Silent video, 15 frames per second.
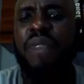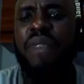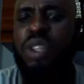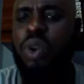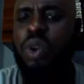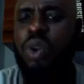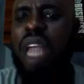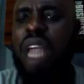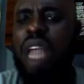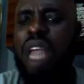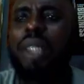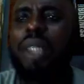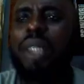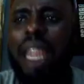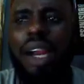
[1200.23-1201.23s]
versus
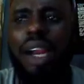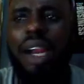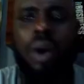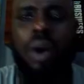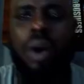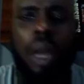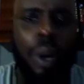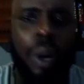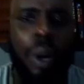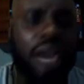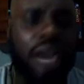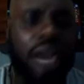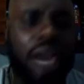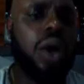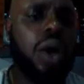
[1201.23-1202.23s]
our naira?
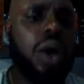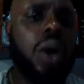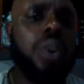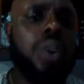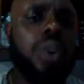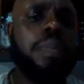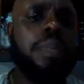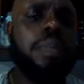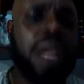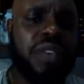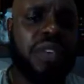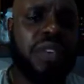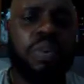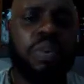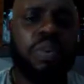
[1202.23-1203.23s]
What are the
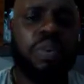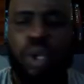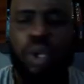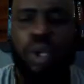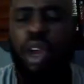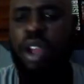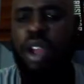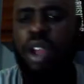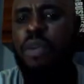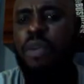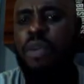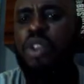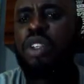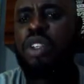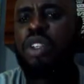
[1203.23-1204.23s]
benefits of Bitcoin
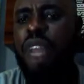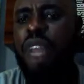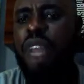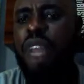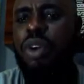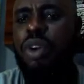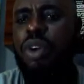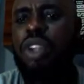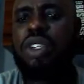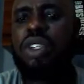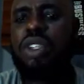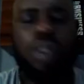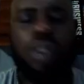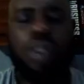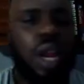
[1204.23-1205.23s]
versus the fiat currency,
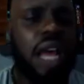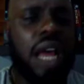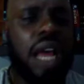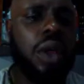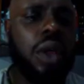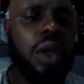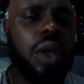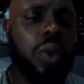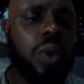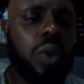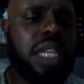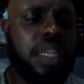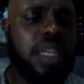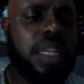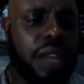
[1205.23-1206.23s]
the dollar?
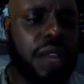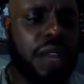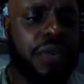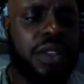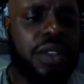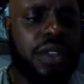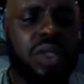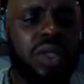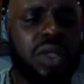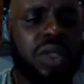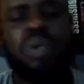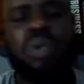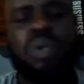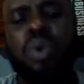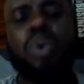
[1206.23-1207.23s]
What are the benefits?
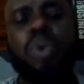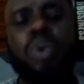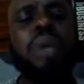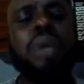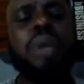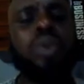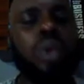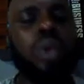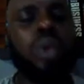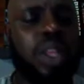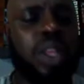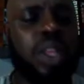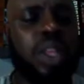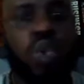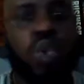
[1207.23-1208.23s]
This is what we're
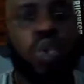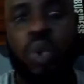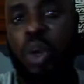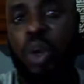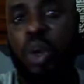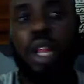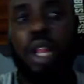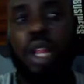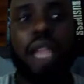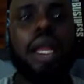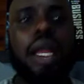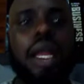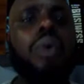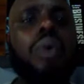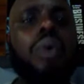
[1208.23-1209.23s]
going to learn
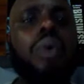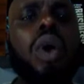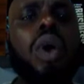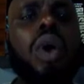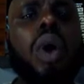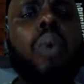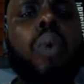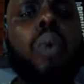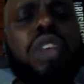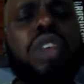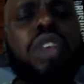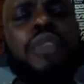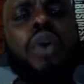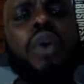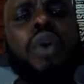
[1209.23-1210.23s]
now.
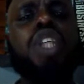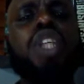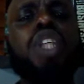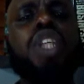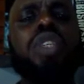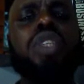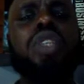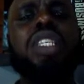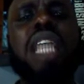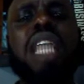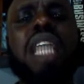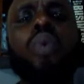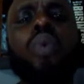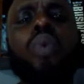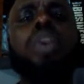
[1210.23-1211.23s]
First of all, we need to
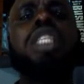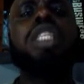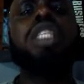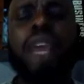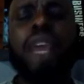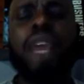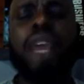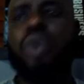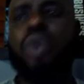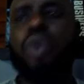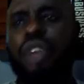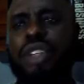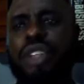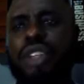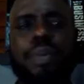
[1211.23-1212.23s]
understand what is fiat
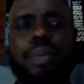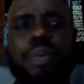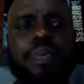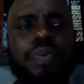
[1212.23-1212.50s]
currency.